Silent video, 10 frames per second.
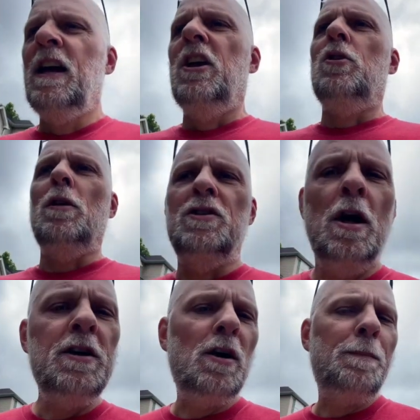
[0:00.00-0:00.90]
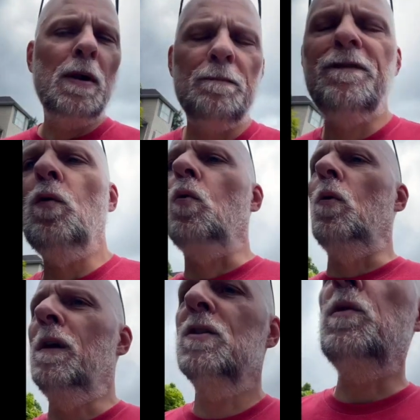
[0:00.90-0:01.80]
You're a plumb
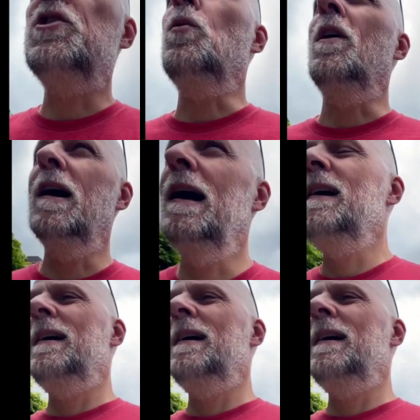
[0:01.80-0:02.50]
fool, is what you are.